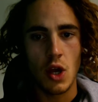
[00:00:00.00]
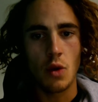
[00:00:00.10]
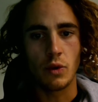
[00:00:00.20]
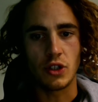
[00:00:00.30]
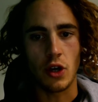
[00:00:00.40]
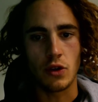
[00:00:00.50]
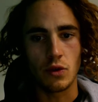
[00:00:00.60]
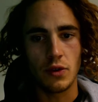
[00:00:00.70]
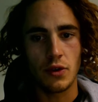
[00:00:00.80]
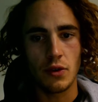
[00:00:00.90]
We showed good
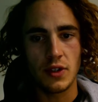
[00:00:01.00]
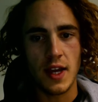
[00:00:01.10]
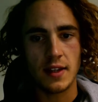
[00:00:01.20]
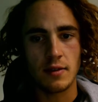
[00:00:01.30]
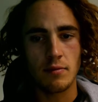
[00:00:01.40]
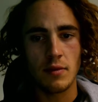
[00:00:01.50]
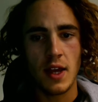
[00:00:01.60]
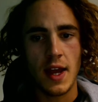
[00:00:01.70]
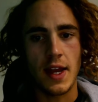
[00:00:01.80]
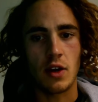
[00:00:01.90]
enthusiasm
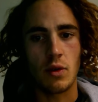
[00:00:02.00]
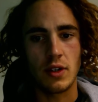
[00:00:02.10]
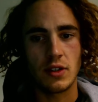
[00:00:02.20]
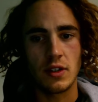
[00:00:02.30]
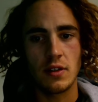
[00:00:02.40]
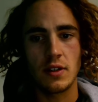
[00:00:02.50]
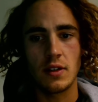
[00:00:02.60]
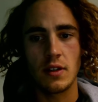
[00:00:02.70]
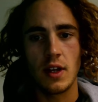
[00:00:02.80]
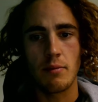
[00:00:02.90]
and our questions
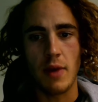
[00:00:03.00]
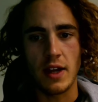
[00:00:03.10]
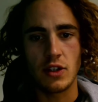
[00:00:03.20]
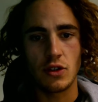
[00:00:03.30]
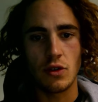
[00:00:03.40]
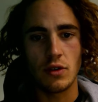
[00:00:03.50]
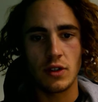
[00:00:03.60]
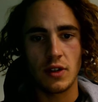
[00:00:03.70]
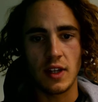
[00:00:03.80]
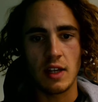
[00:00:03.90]
made students
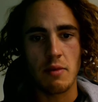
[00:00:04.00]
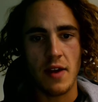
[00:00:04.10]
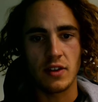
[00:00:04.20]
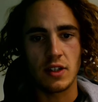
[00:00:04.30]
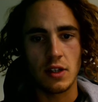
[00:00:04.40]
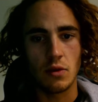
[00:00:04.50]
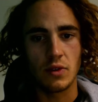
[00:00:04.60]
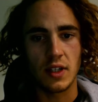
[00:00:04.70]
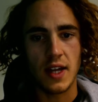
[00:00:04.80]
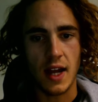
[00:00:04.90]
think about the skills
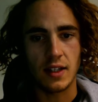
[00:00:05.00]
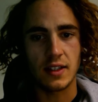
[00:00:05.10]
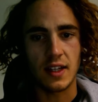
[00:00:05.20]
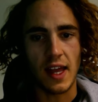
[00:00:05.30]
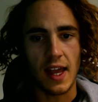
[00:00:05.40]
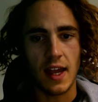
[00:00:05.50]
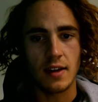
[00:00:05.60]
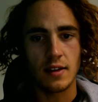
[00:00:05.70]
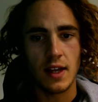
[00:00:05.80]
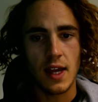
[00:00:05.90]
and tactics at hand
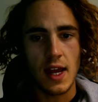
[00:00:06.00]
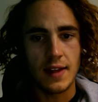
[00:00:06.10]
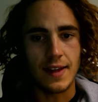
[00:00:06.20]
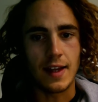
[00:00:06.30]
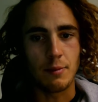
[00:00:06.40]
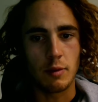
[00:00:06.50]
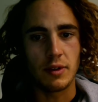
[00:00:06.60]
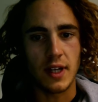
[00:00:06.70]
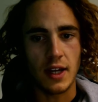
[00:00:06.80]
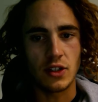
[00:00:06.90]
and their
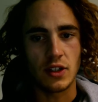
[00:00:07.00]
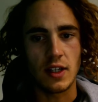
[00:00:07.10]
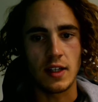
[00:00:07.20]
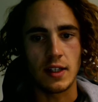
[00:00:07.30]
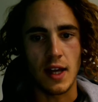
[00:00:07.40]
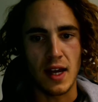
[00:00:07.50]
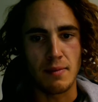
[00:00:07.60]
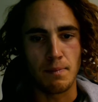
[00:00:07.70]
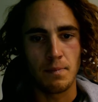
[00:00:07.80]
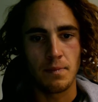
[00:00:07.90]
implementation in a game.
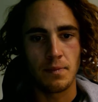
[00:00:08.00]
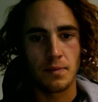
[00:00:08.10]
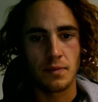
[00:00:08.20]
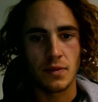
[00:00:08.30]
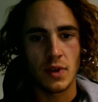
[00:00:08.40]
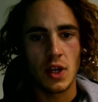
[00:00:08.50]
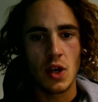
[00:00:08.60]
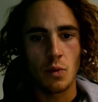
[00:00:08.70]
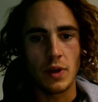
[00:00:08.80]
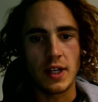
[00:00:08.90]

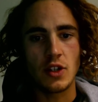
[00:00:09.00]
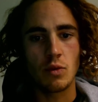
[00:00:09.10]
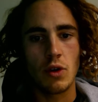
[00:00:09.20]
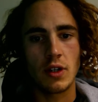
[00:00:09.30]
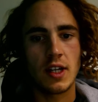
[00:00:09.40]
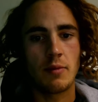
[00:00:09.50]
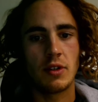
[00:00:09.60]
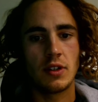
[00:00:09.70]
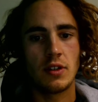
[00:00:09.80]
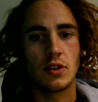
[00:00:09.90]
We need to work on our
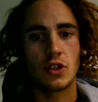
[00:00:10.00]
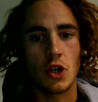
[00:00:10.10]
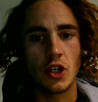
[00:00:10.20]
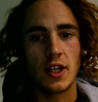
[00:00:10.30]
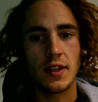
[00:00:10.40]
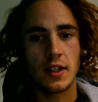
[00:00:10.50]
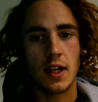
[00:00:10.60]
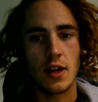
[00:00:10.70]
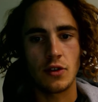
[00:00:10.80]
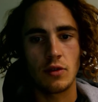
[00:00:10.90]
ability to circulate the
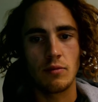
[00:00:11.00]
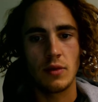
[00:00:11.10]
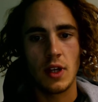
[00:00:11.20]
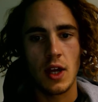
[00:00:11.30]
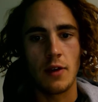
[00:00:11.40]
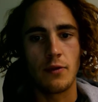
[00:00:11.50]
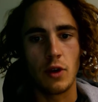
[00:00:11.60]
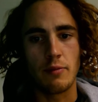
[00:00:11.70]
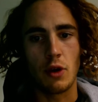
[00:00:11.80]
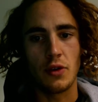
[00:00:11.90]
classroom, avoid
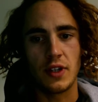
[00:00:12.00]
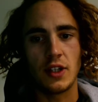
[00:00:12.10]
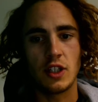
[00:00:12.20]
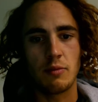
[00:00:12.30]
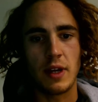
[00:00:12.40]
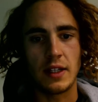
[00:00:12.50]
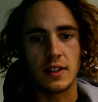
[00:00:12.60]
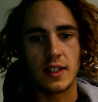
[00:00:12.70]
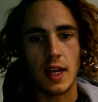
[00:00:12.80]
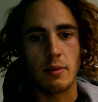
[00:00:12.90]
both teachers being in the
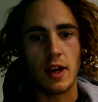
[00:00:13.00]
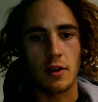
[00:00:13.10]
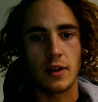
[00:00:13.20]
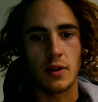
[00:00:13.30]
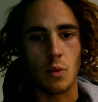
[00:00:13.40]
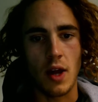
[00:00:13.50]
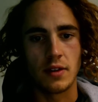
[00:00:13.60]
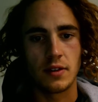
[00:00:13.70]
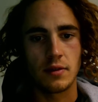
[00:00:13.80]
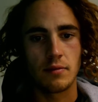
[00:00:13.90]
same area at once.